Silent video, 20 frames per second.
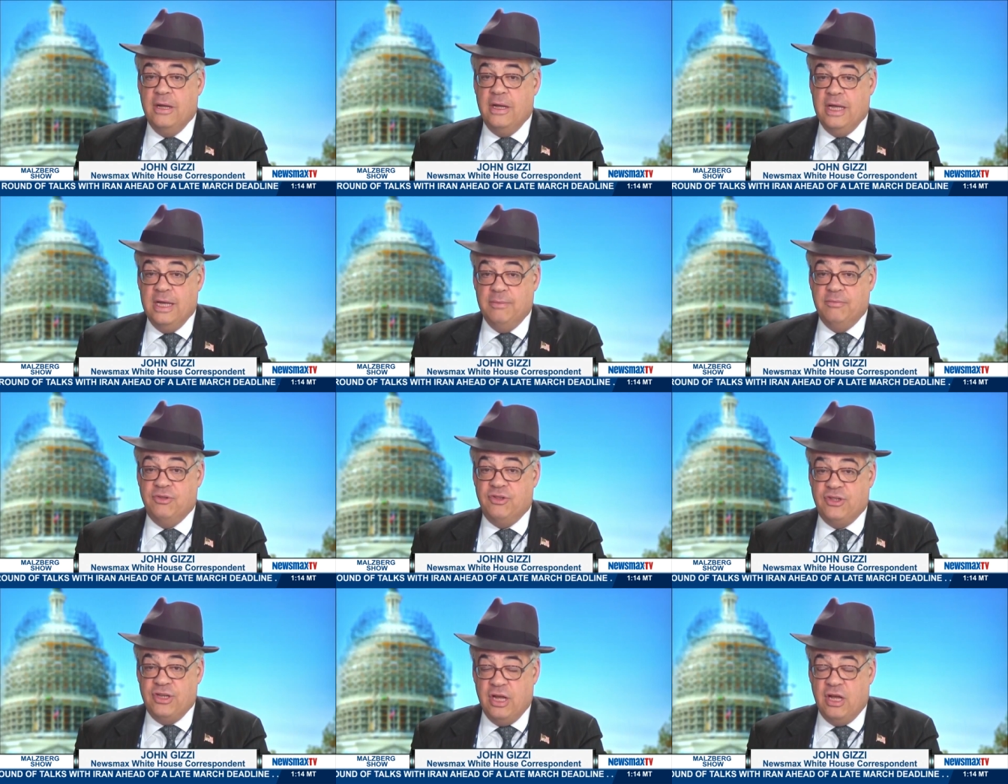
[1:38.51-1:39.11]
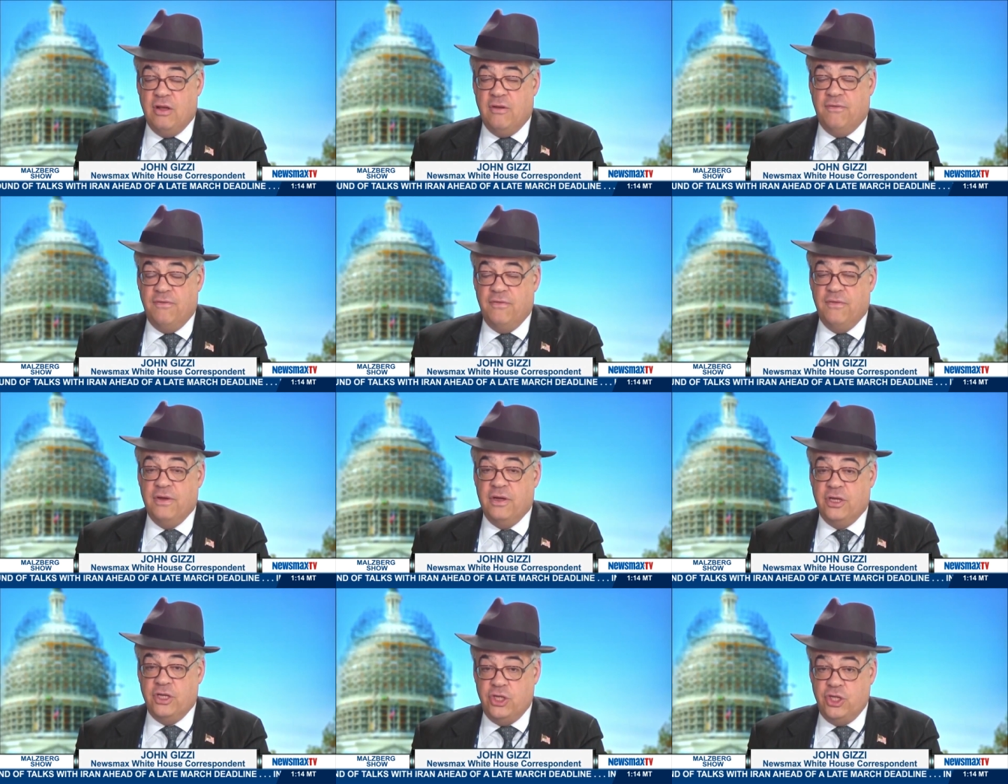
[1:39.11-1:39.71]

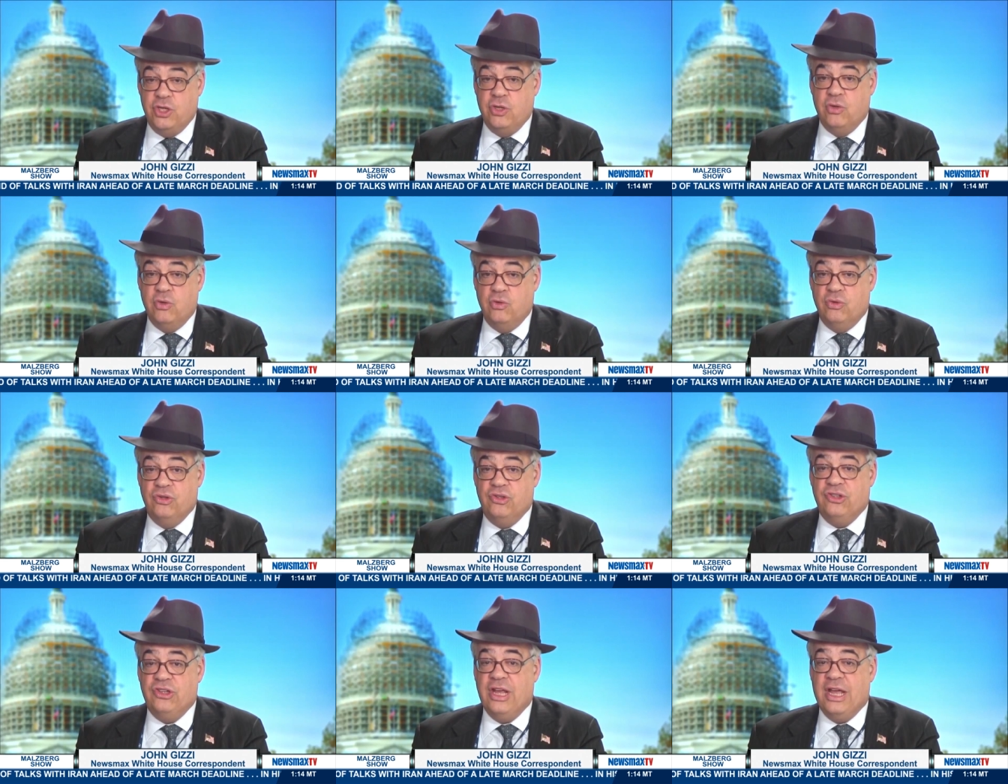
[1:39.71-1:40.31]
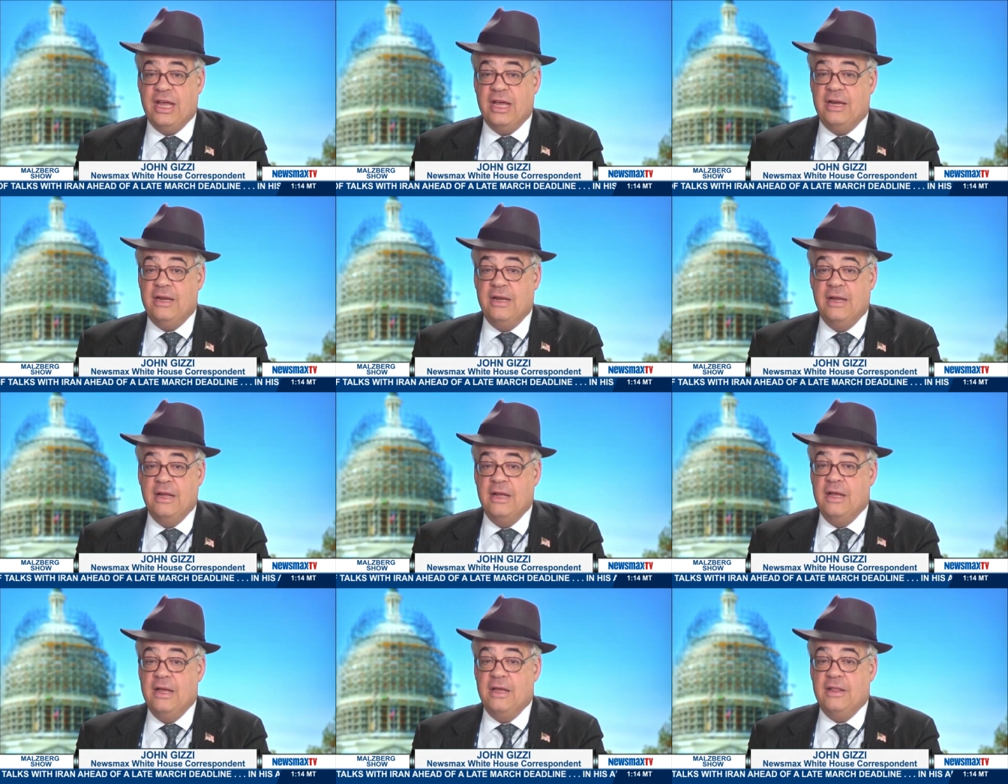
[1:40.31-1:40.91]
himself a Jew, said
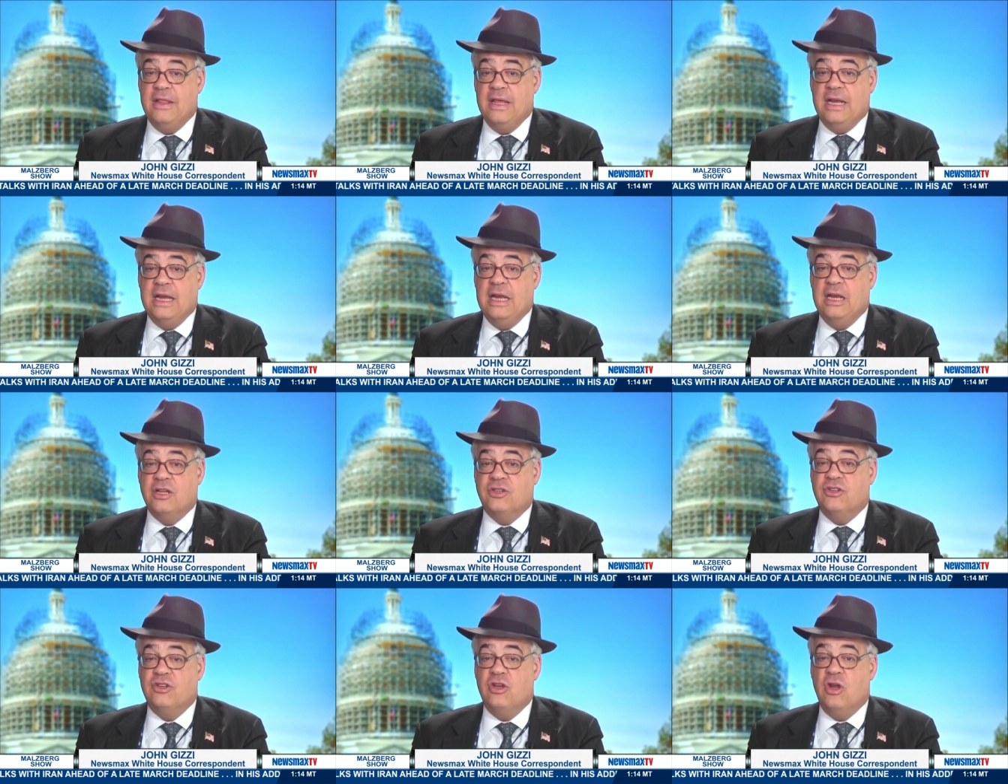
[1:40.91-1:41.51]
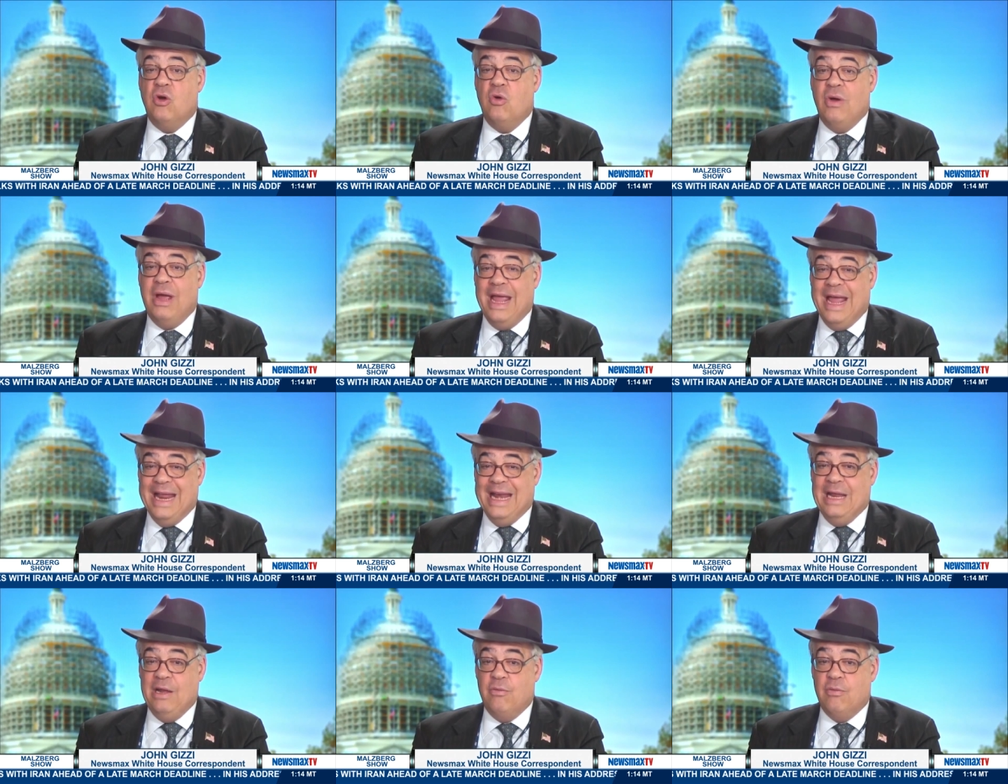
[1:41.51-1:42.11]
that he doesn't know
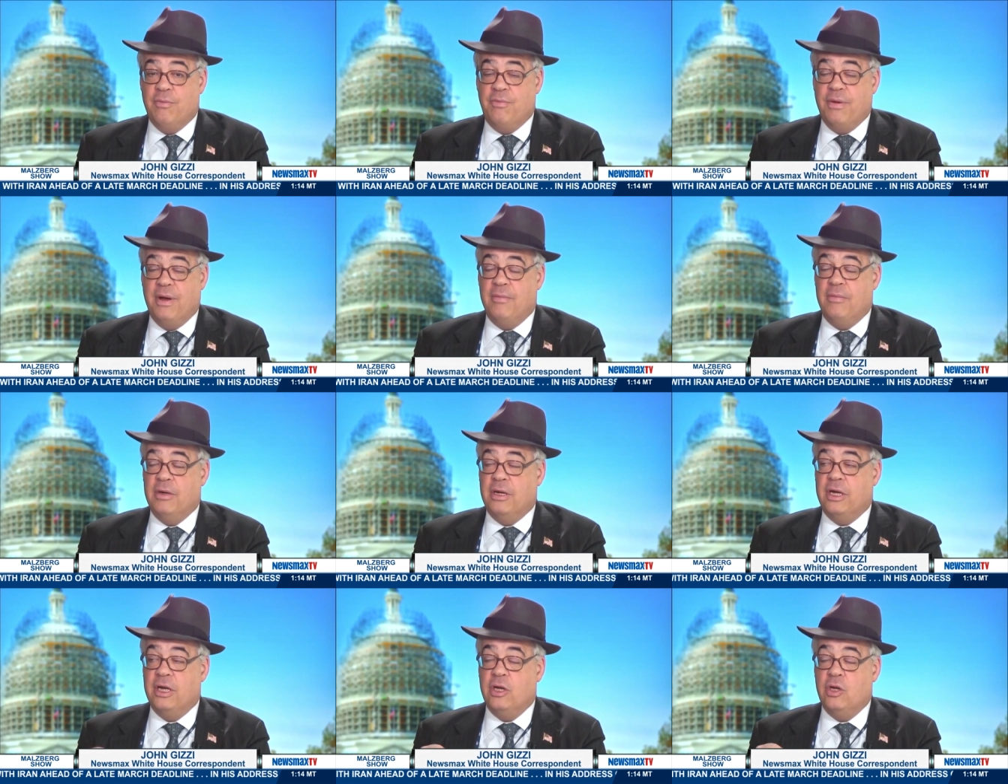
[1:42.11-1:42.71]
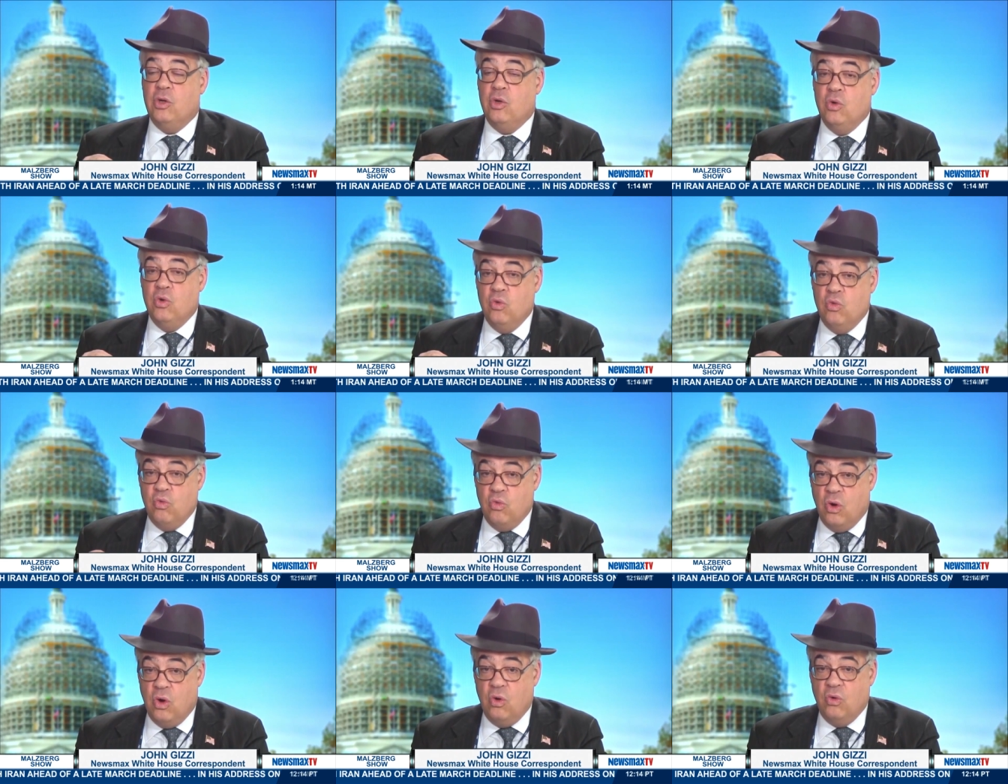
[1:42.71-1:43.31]
any Republican who
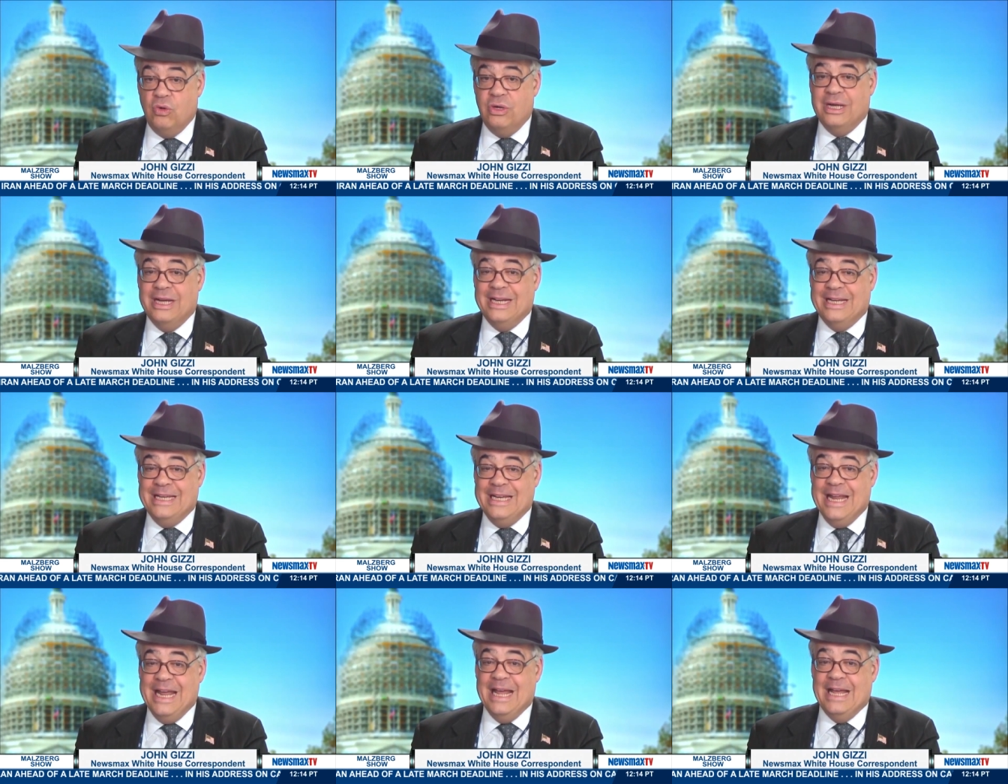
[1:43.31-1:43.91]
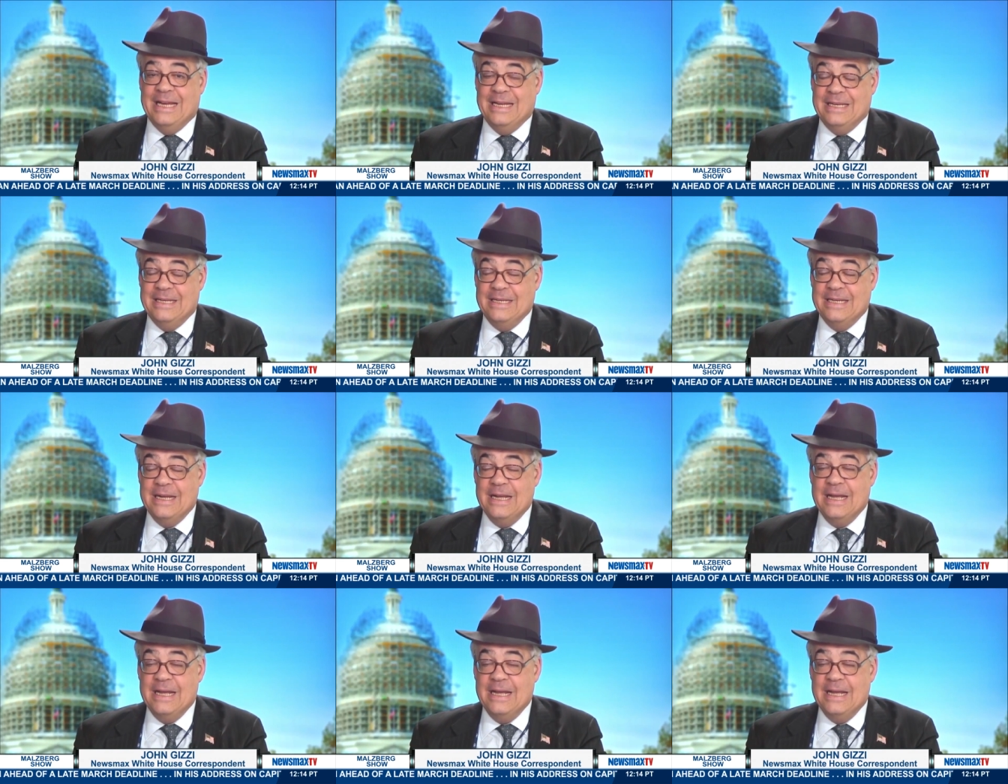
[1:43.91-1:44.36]
won't attend,